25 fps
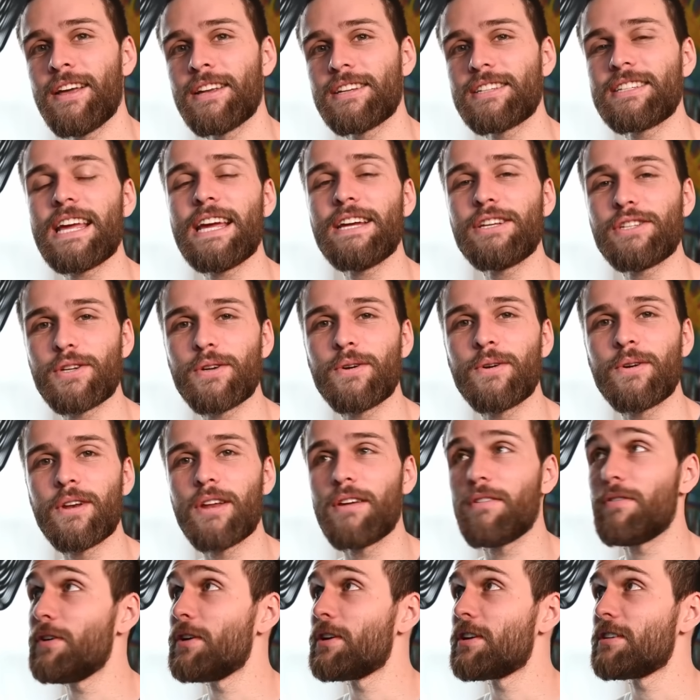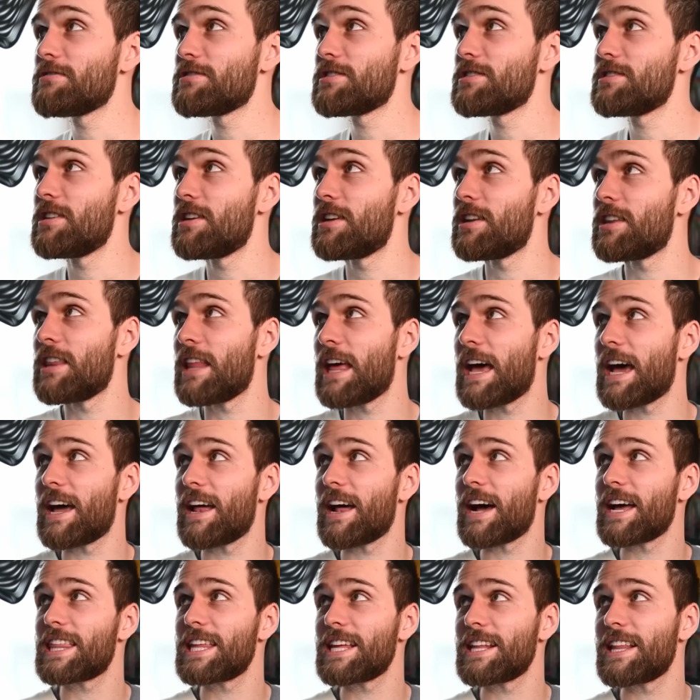Stay tuned if you're interested in that.
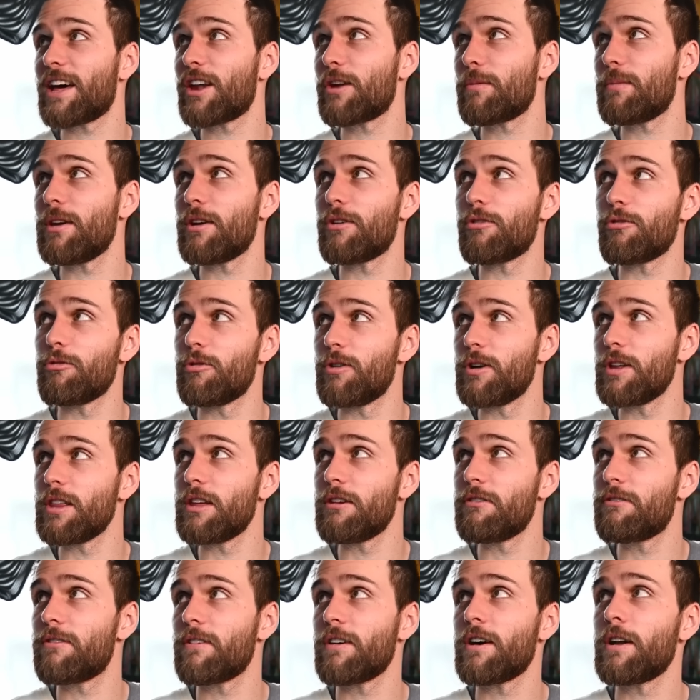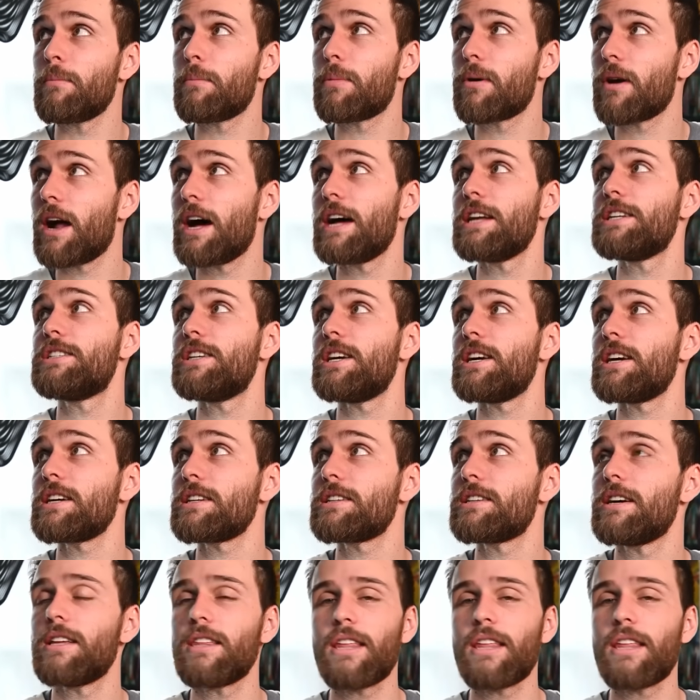I think that'll be a really fun project.